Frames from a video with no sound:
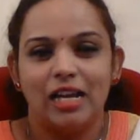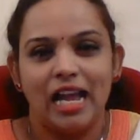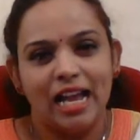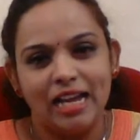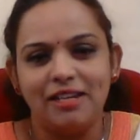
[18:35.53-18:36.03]

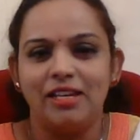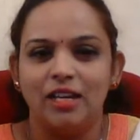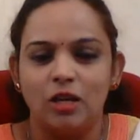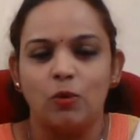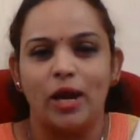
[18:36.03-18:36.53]
And
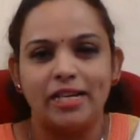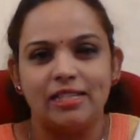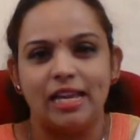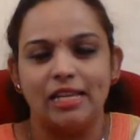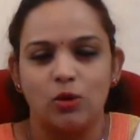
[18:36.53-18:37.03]
here white
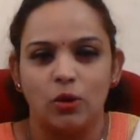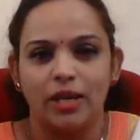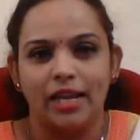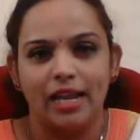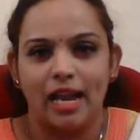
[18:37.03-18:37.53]
says,
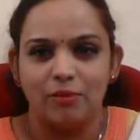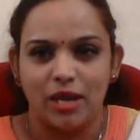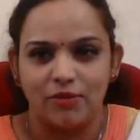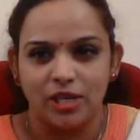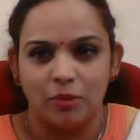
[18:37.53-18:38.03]
okay, I'm
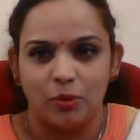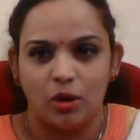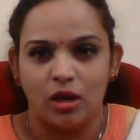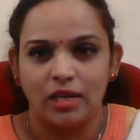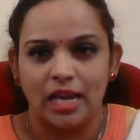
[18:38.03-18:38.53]
having a
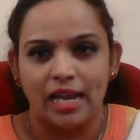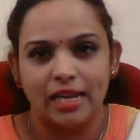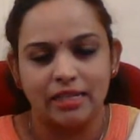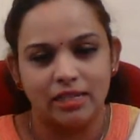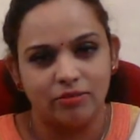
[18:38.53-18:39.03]
pawn,
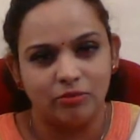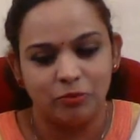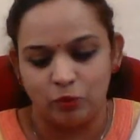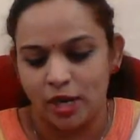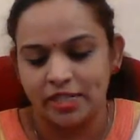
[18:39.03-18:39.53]
and
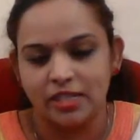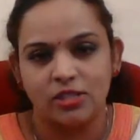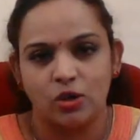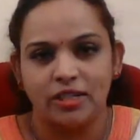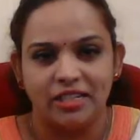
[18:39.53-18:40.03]
white is
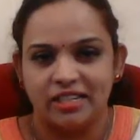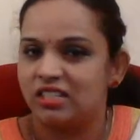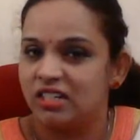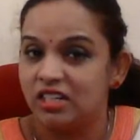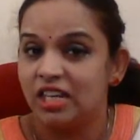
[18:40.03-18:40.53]
not
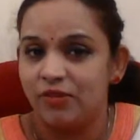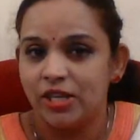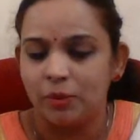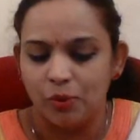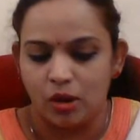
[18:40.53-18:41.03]
interested in giving
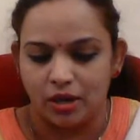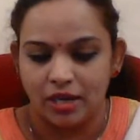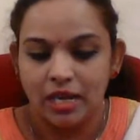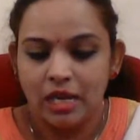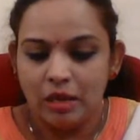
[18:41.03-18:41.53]
the pawn.
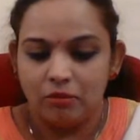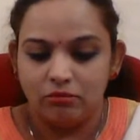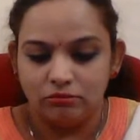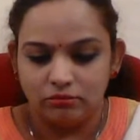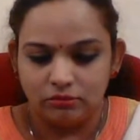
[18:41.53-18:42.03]

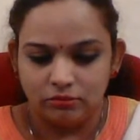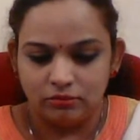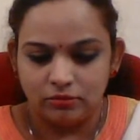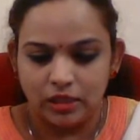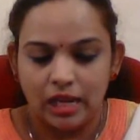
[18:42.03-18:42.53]

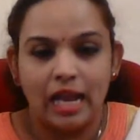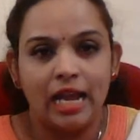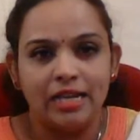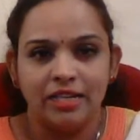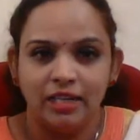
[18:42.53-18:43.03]

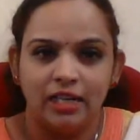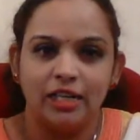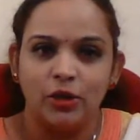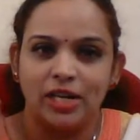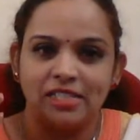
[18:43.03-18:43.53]
And here
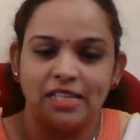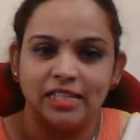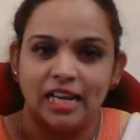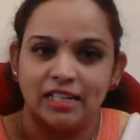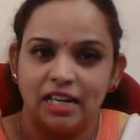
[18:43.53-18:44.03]
you can see
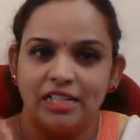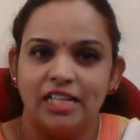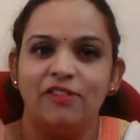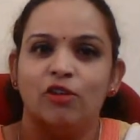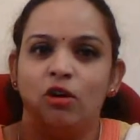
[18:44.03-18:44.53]
that
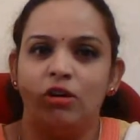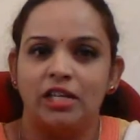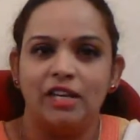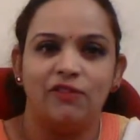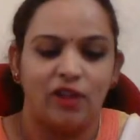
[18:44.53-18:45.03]
d4,
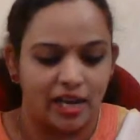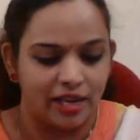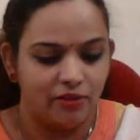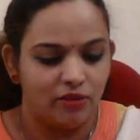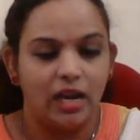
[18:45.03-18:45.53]
d5,
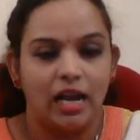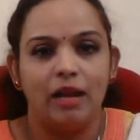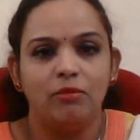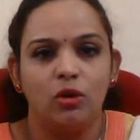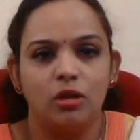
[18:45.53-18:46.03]
I'm
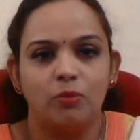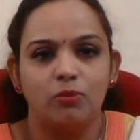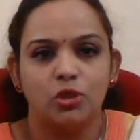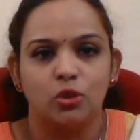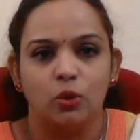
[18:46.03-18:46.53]
going to
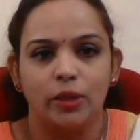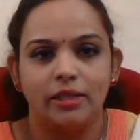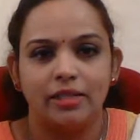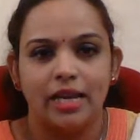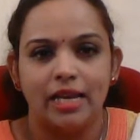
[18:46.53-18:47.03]
show it,
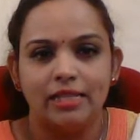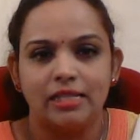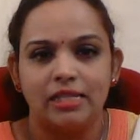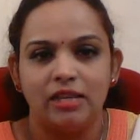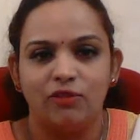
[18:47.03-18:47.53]
yes,
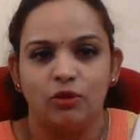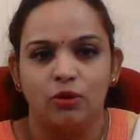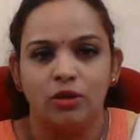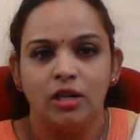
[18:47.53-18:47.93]
d4,